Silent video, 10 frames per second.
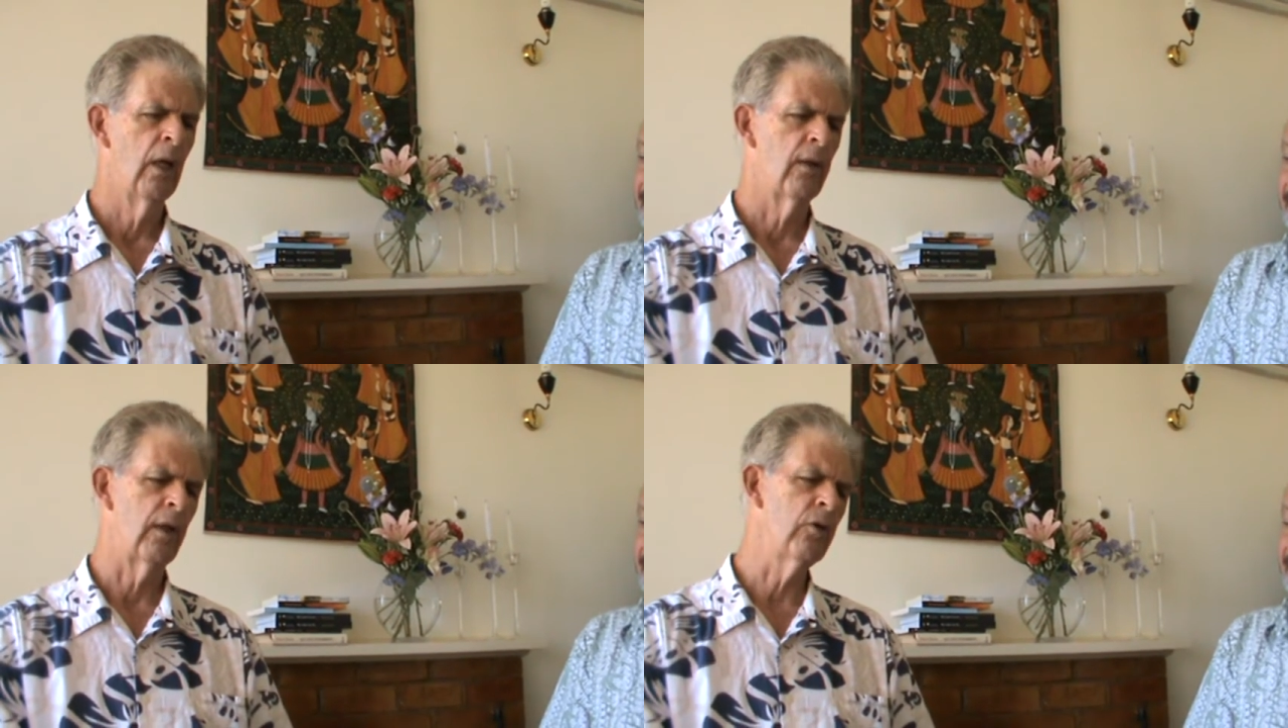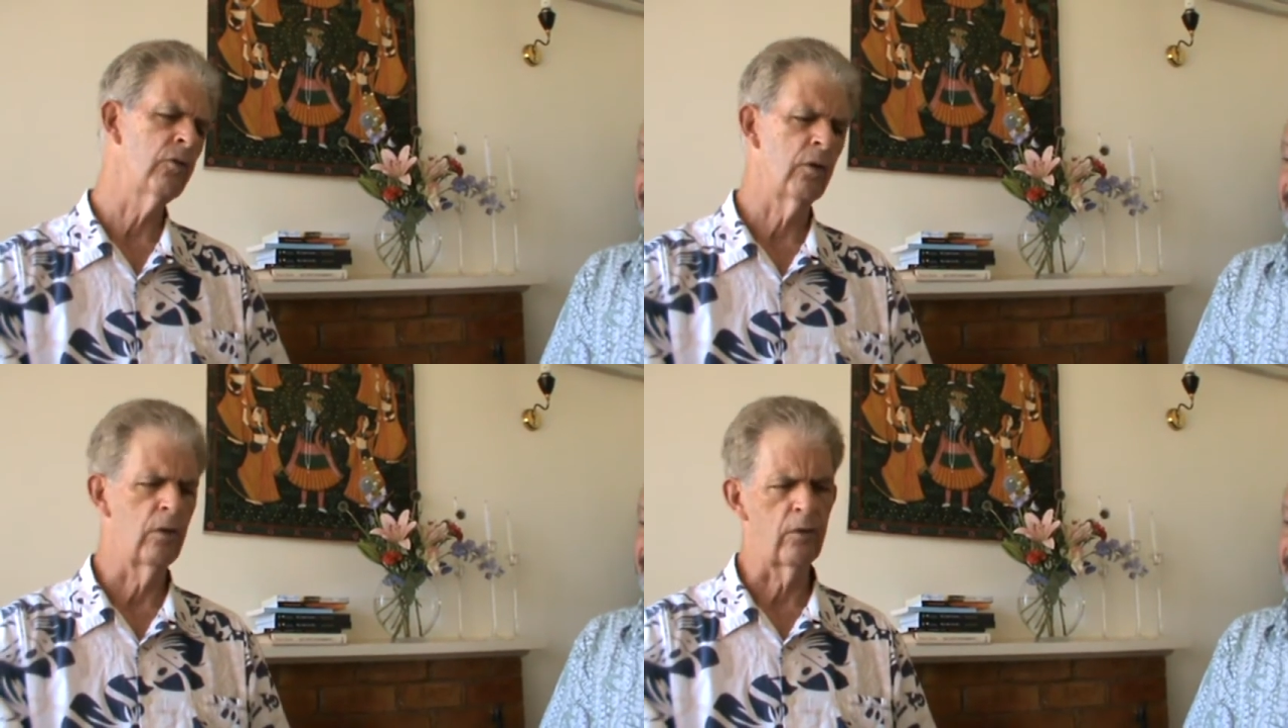They
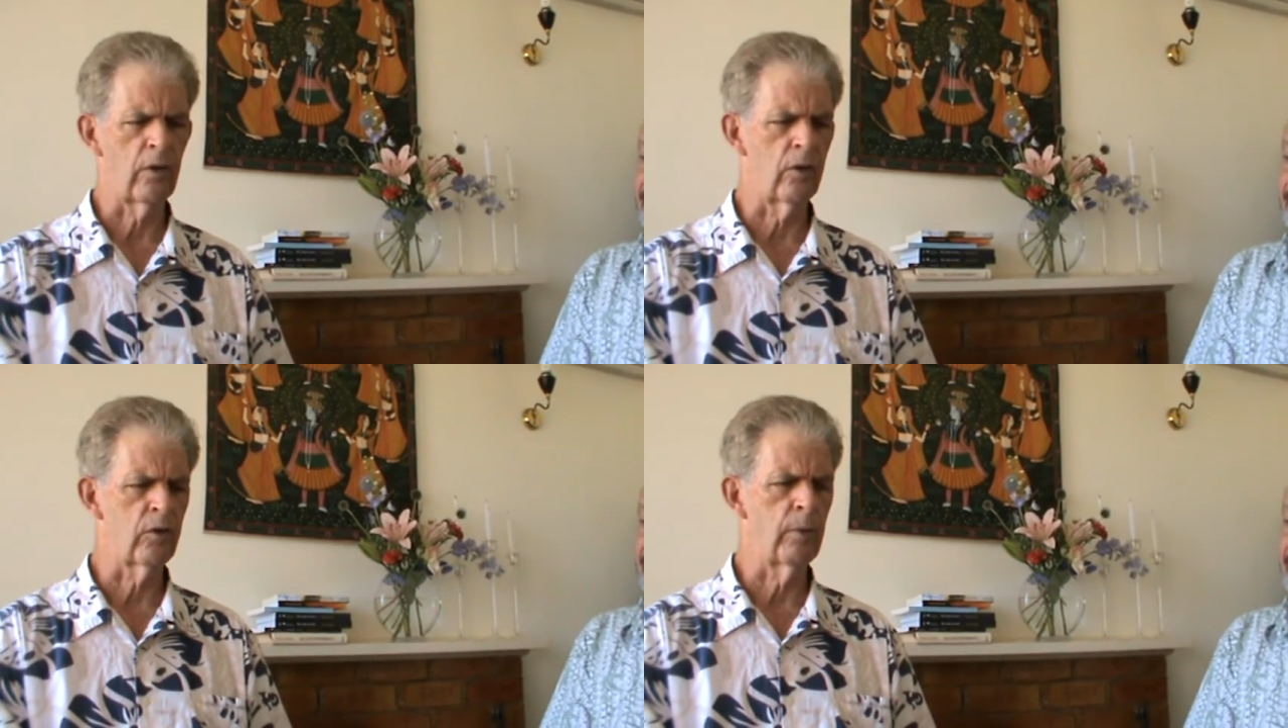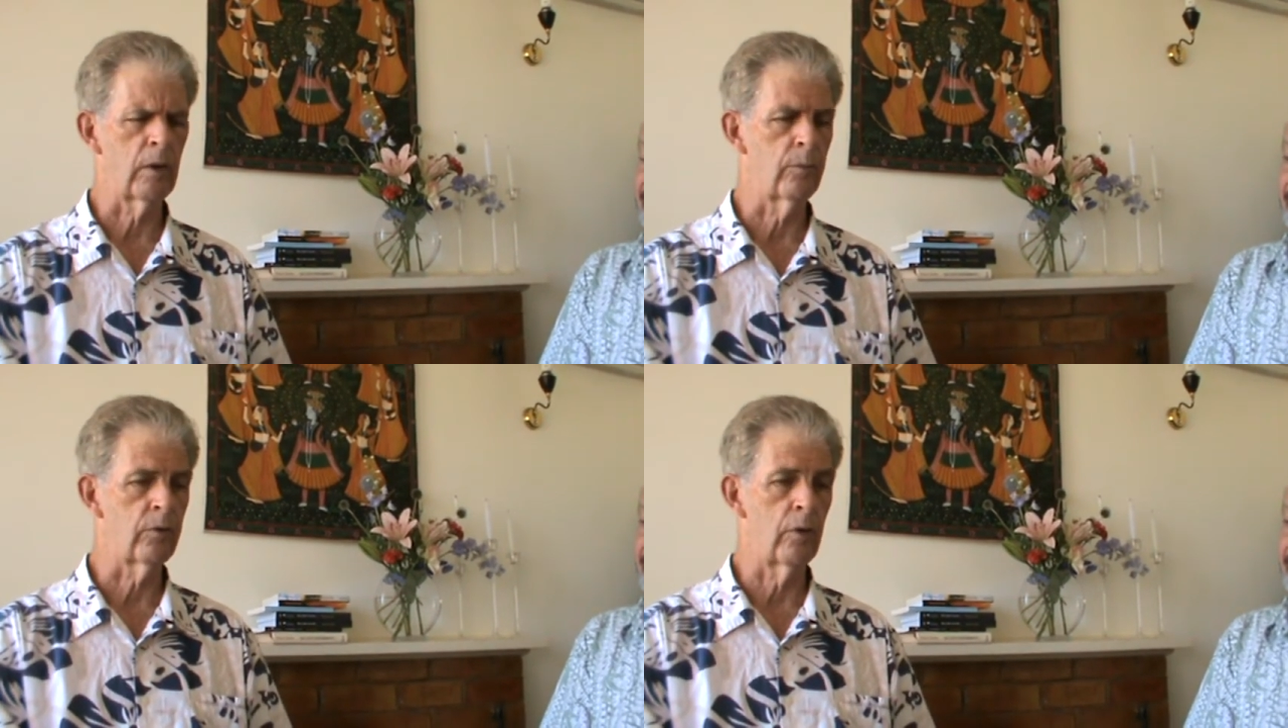used to discuss
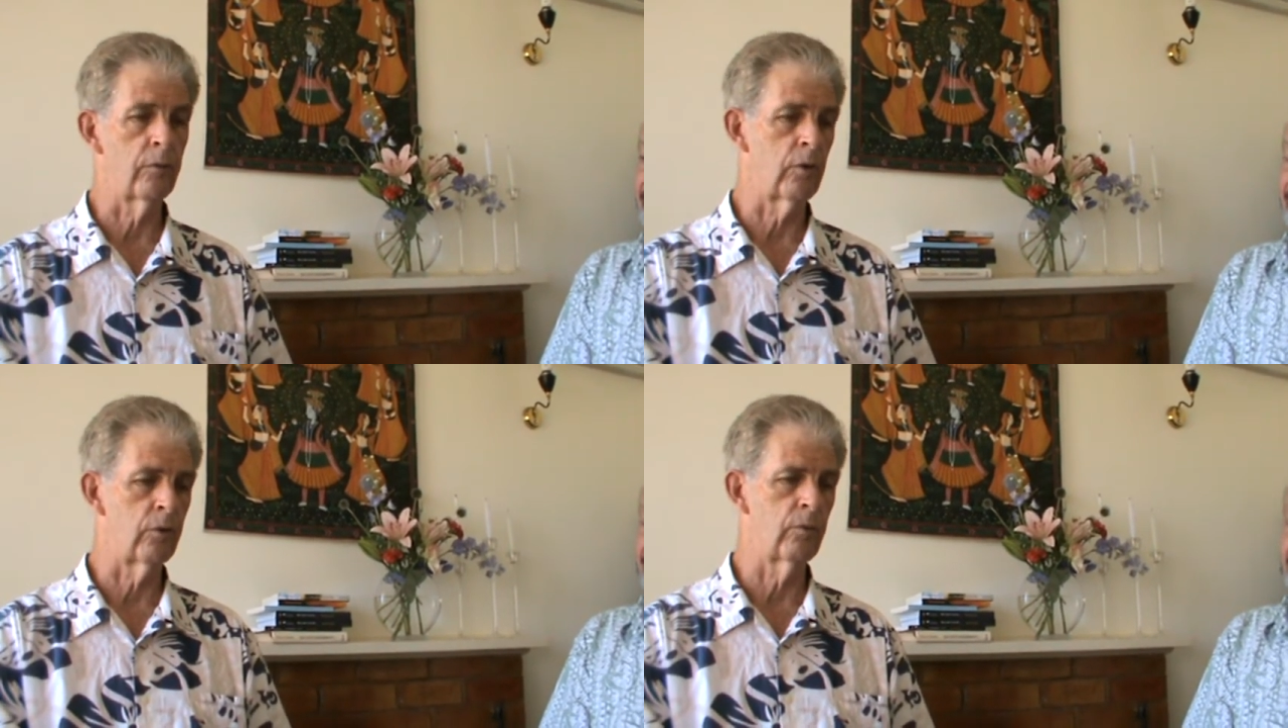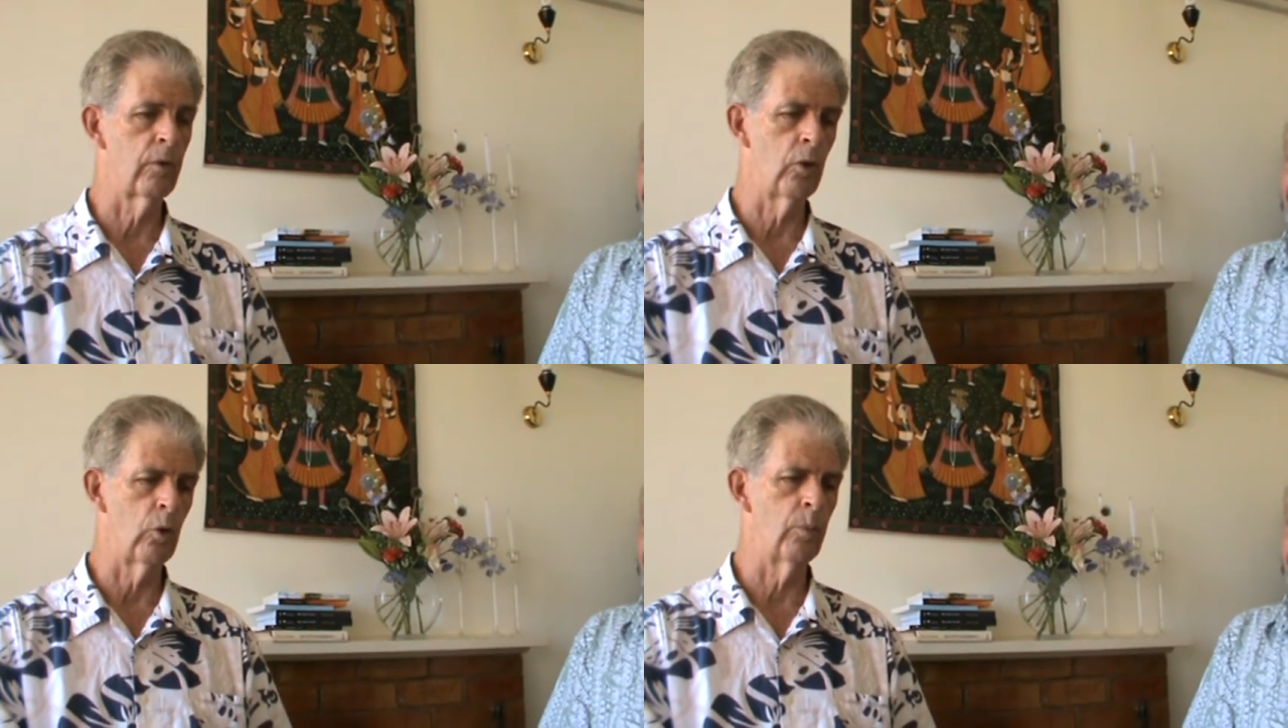among themselves his
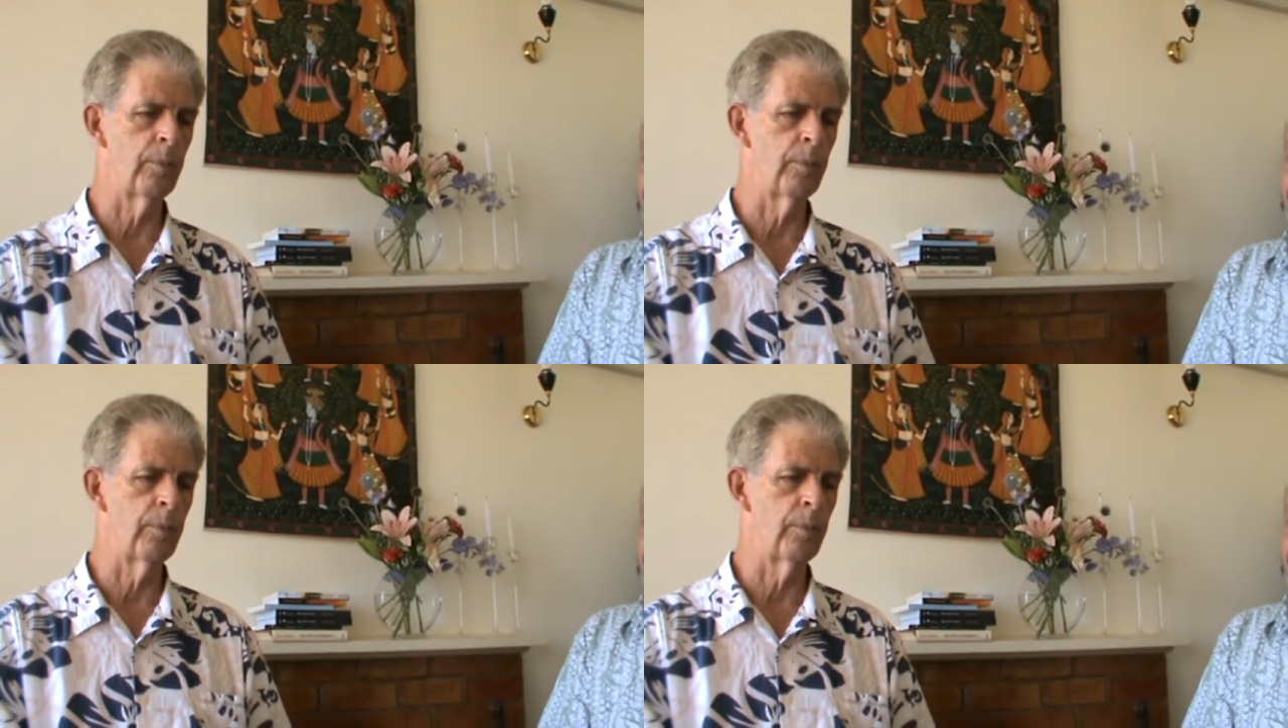role,